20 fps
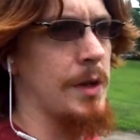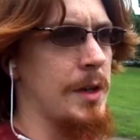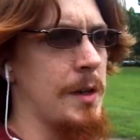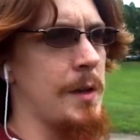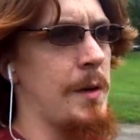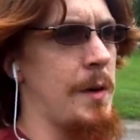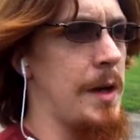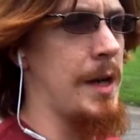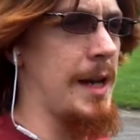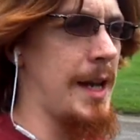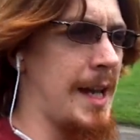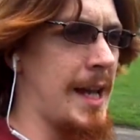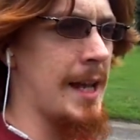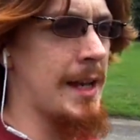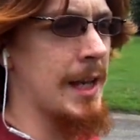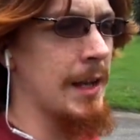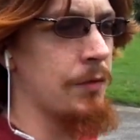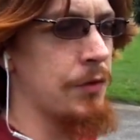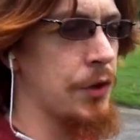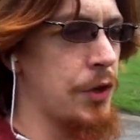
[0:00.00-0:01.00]
It gives
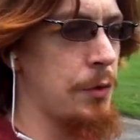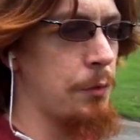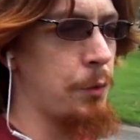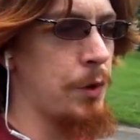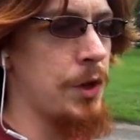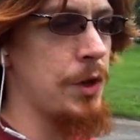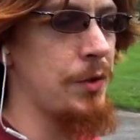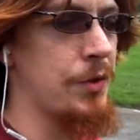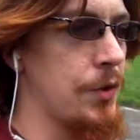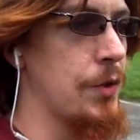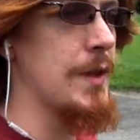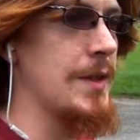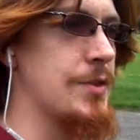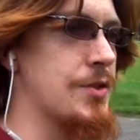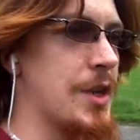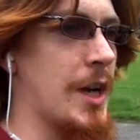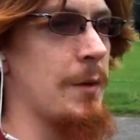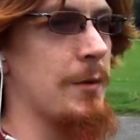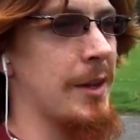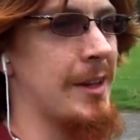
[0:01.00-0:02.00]
you, when you do these jobs, it
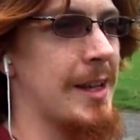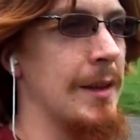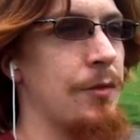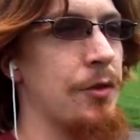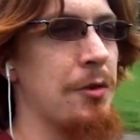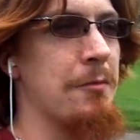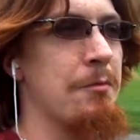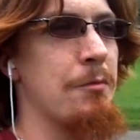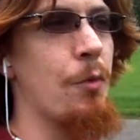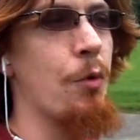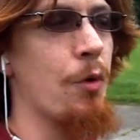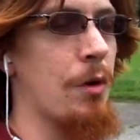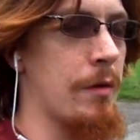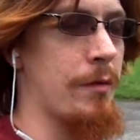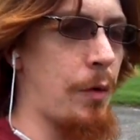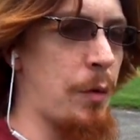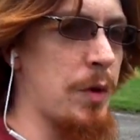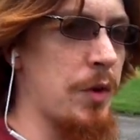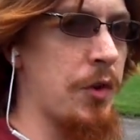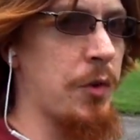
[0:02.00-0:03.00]
gives you more of a
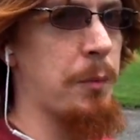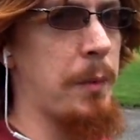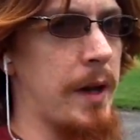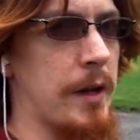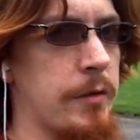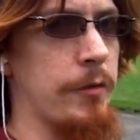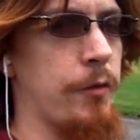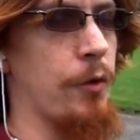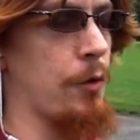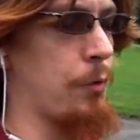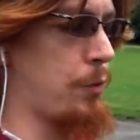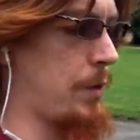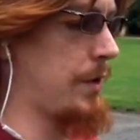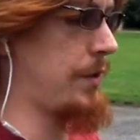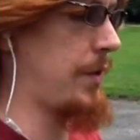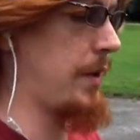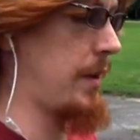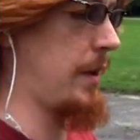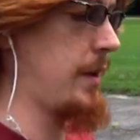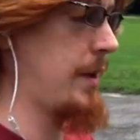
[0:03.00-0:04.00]
respect for what the
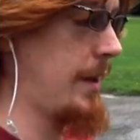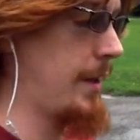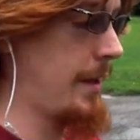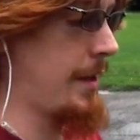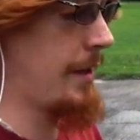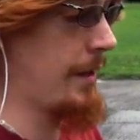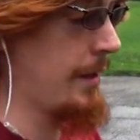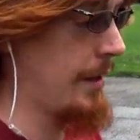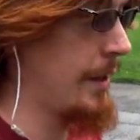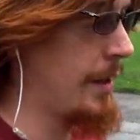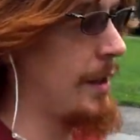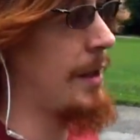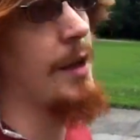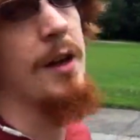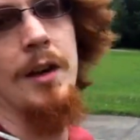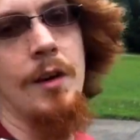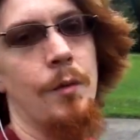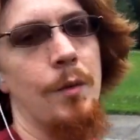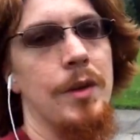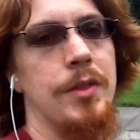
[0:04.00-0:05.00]
what
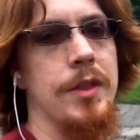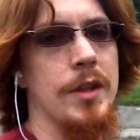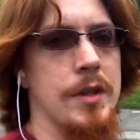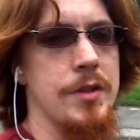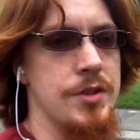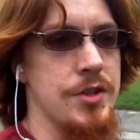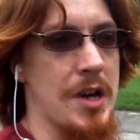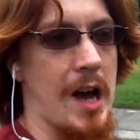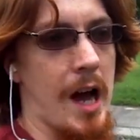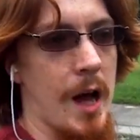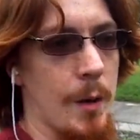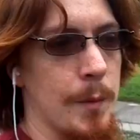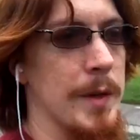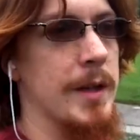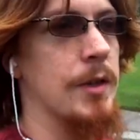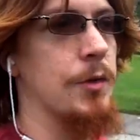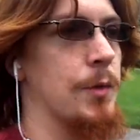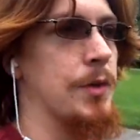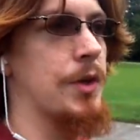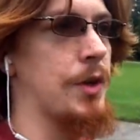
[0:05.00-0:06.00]
the job is, what the
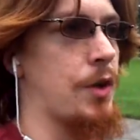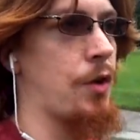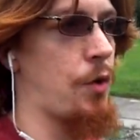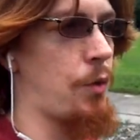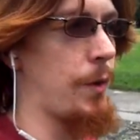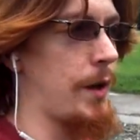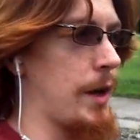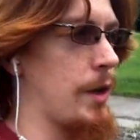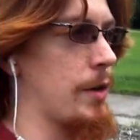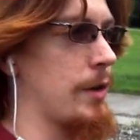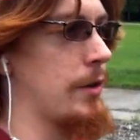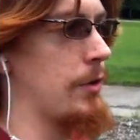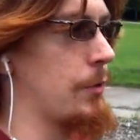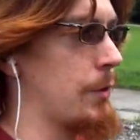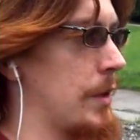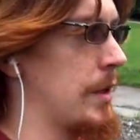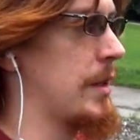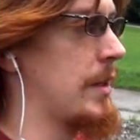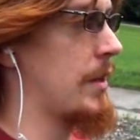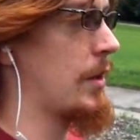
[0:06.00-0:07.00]
career is, what it
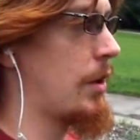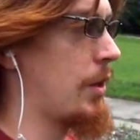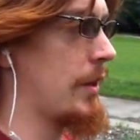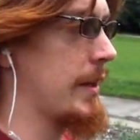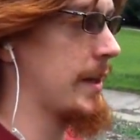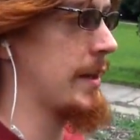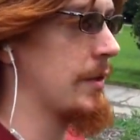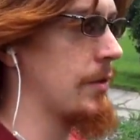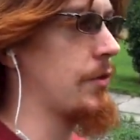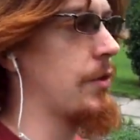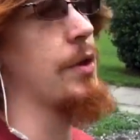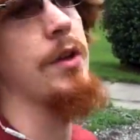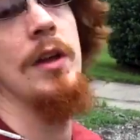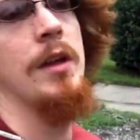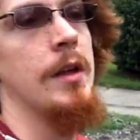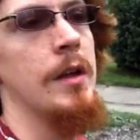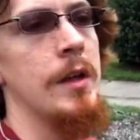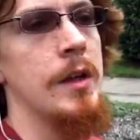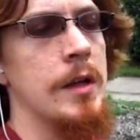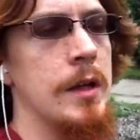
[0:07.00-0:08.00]
all is.
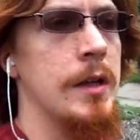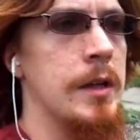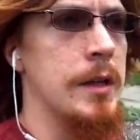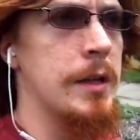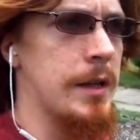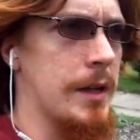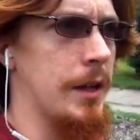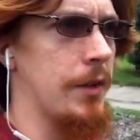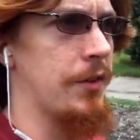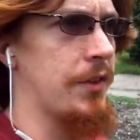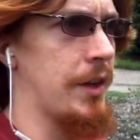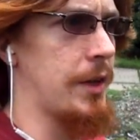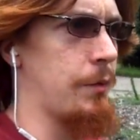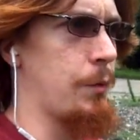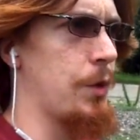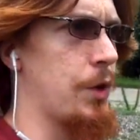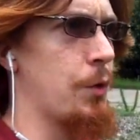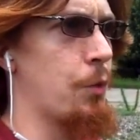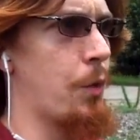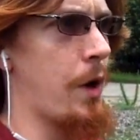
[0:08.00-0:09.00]
Because like when you
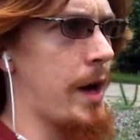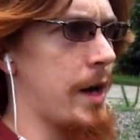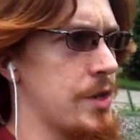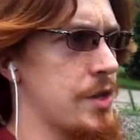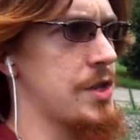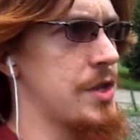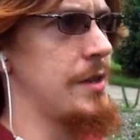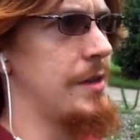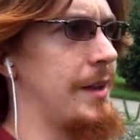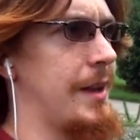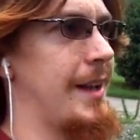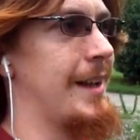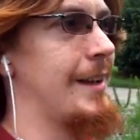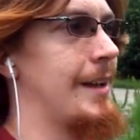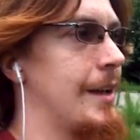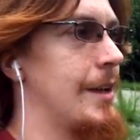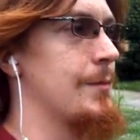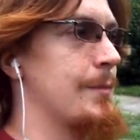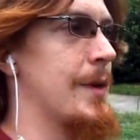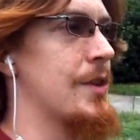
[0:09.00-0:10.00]
watch, much
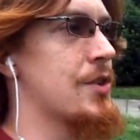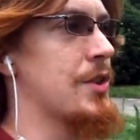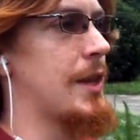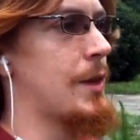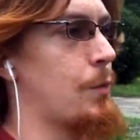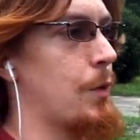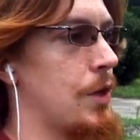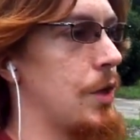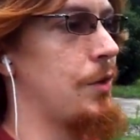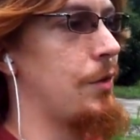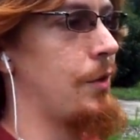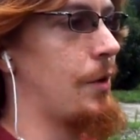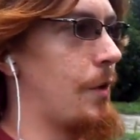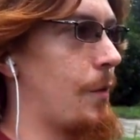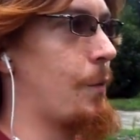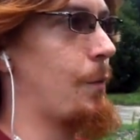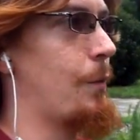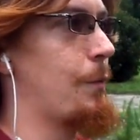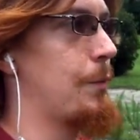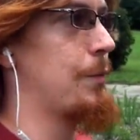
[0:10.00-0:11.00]
like when you
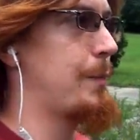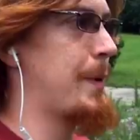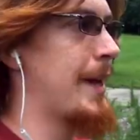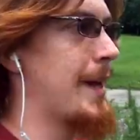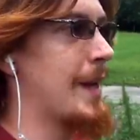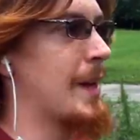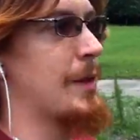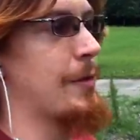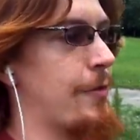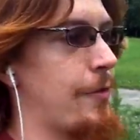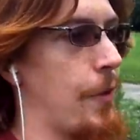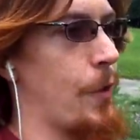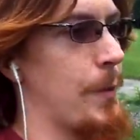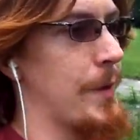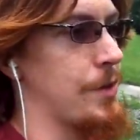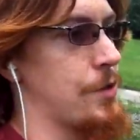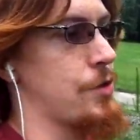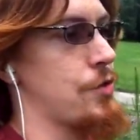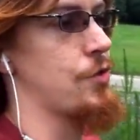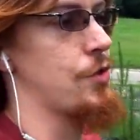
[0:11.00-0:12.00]
being in the film
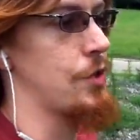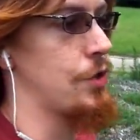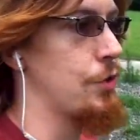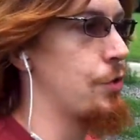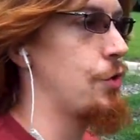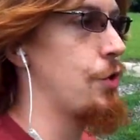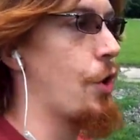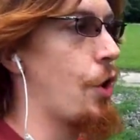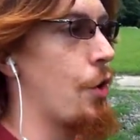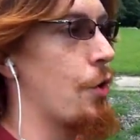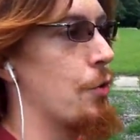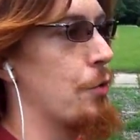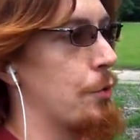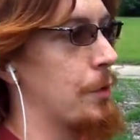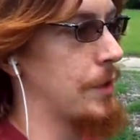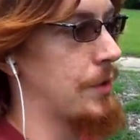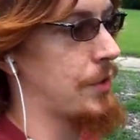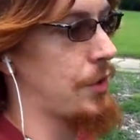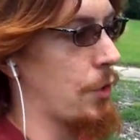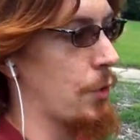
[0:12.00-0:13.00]
industry, you know what's
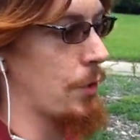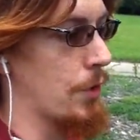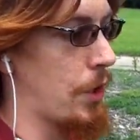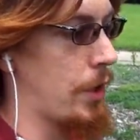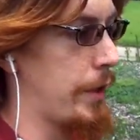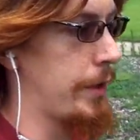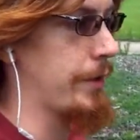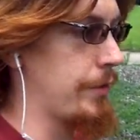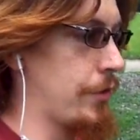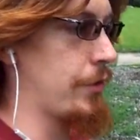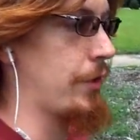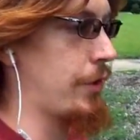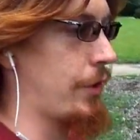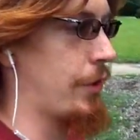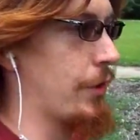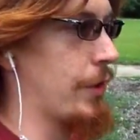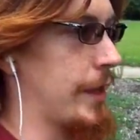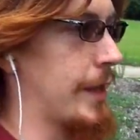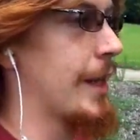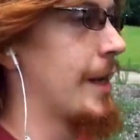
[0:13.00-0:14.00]
going on, so you're like,
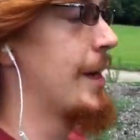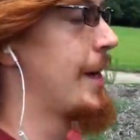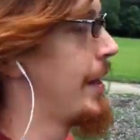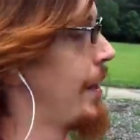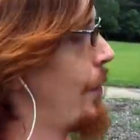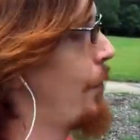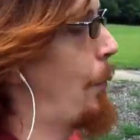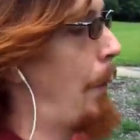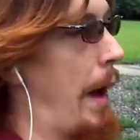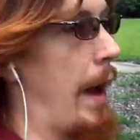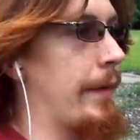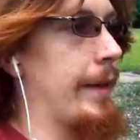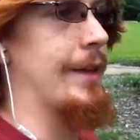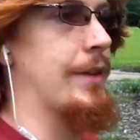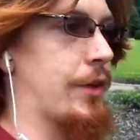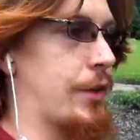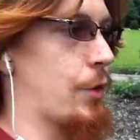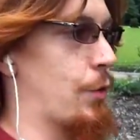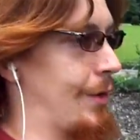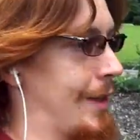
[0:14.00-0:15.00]
wow, that's a
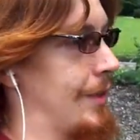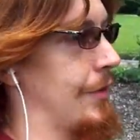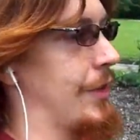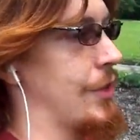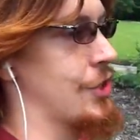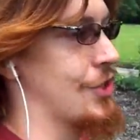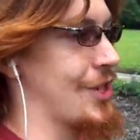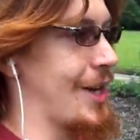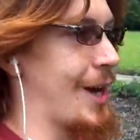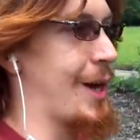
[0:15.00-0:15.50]
crazy shot.